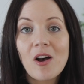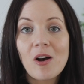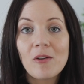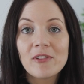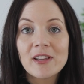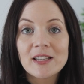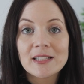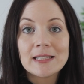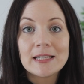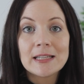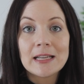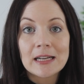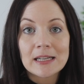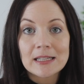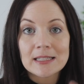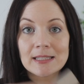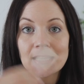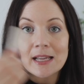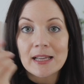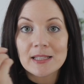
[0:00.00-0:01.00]
obviously
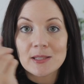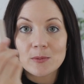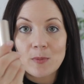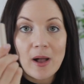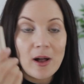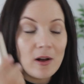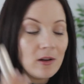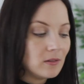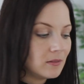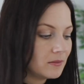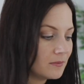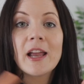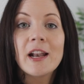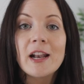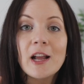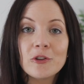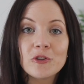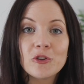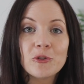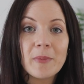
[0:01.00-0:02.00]
gonna stay as well. And
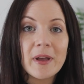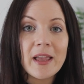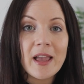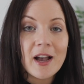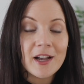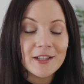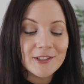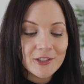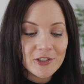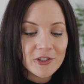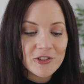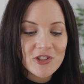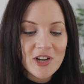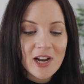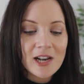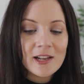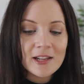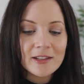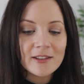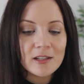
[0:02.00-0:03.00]
now to my other
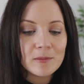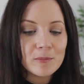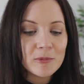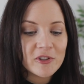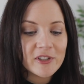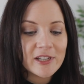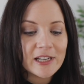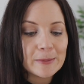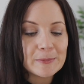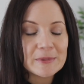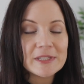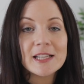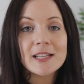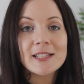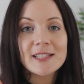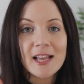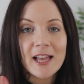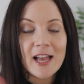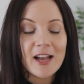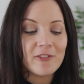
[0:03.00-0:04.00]
Charlotte Tilbury
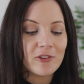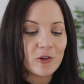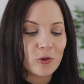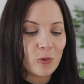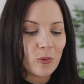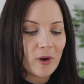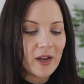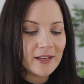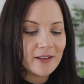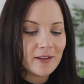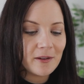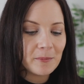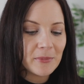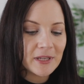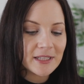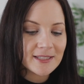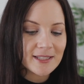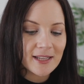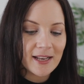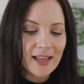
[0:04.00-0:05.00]
lipsticks. I have quite a
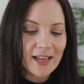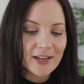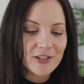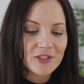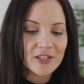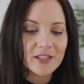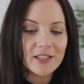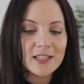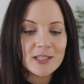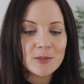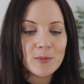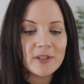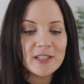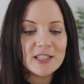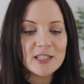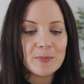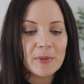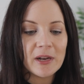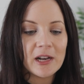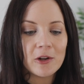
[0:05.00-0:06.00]
big selection. This one
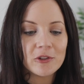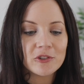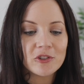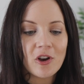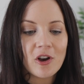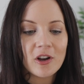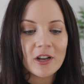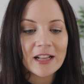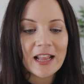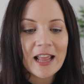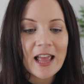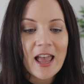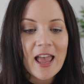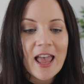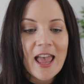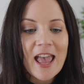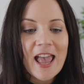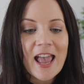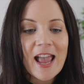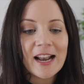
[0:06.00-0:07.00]
is Pillow Talk,
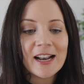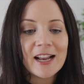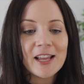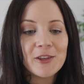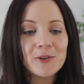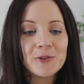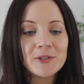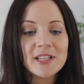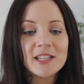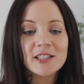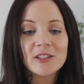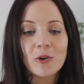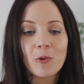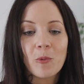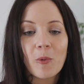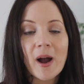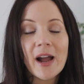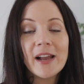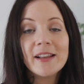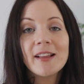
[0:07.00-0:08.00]
and I use it
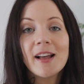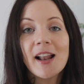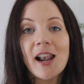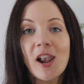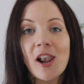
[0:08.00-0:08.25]
quite a